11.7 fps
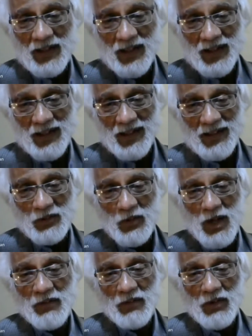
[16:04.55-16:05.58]
Uh, you
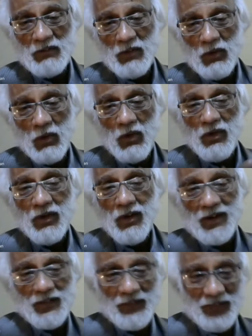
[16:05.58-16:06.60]
have a whole
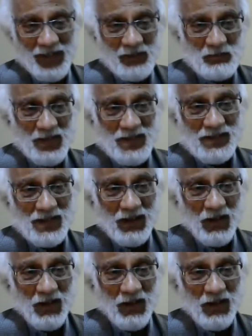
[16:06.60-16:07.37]
lot of treatment.